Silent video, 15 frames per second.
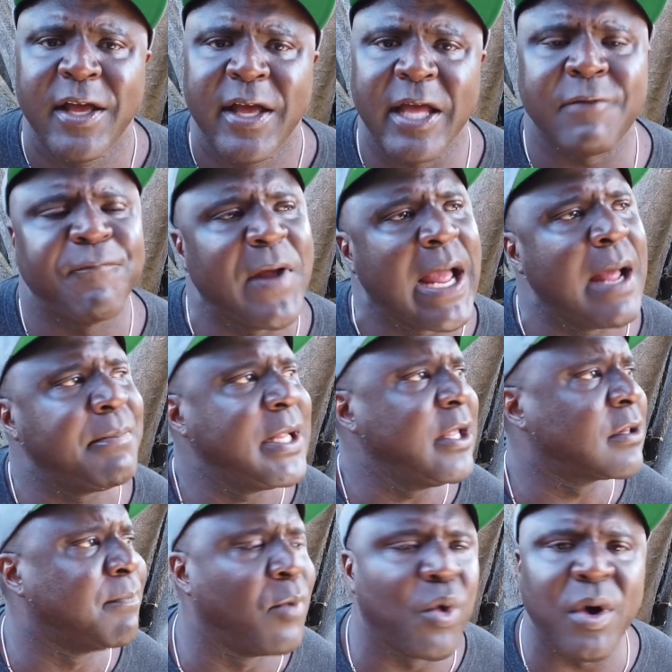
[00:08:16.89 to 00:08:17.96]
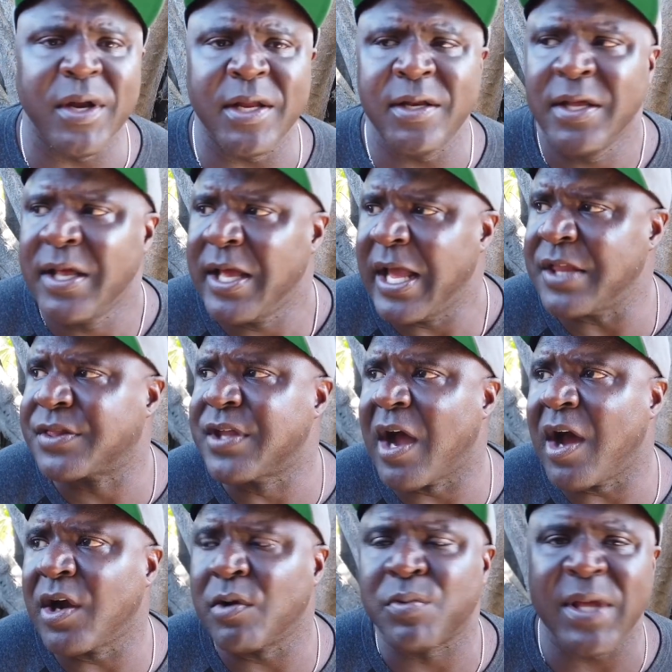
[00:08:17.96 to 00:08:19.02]
His family is mourning. His
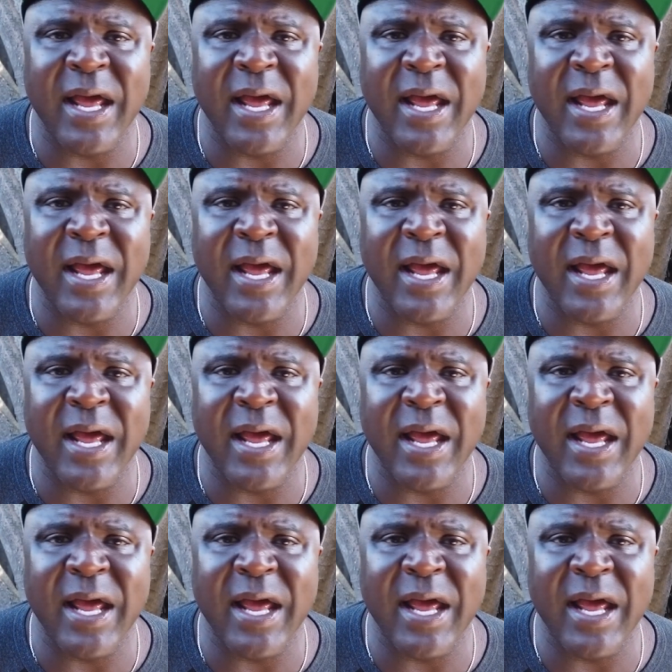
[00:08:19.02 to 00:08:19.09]
daughter's